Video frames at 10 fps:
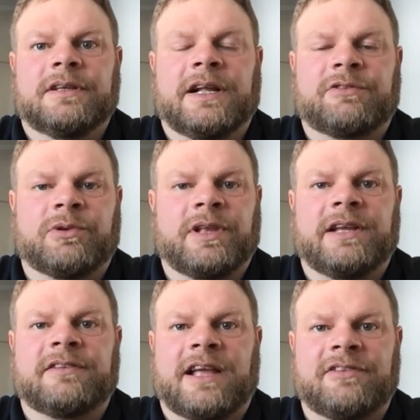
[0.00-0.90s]
that's where they
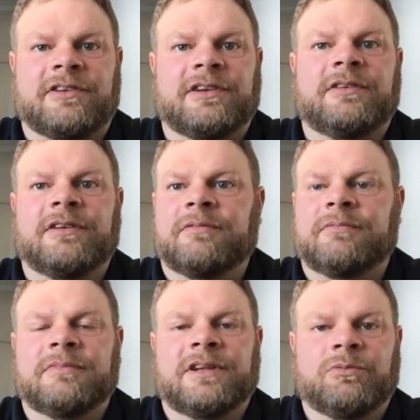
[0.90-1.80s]
get tested
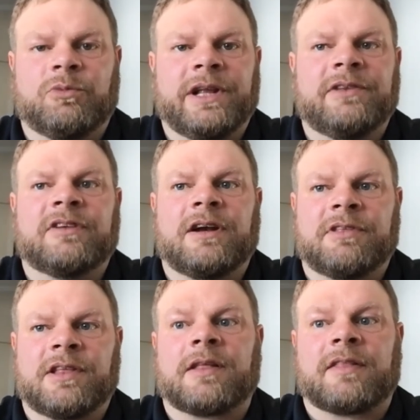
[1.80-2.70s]
and winds and
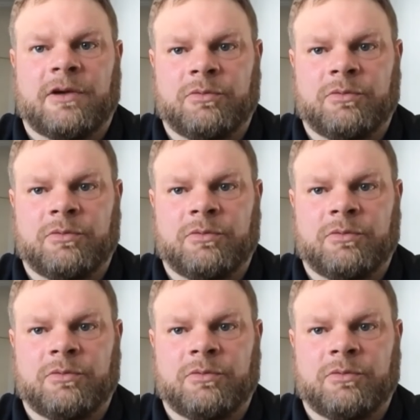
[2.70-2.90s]
everything like that.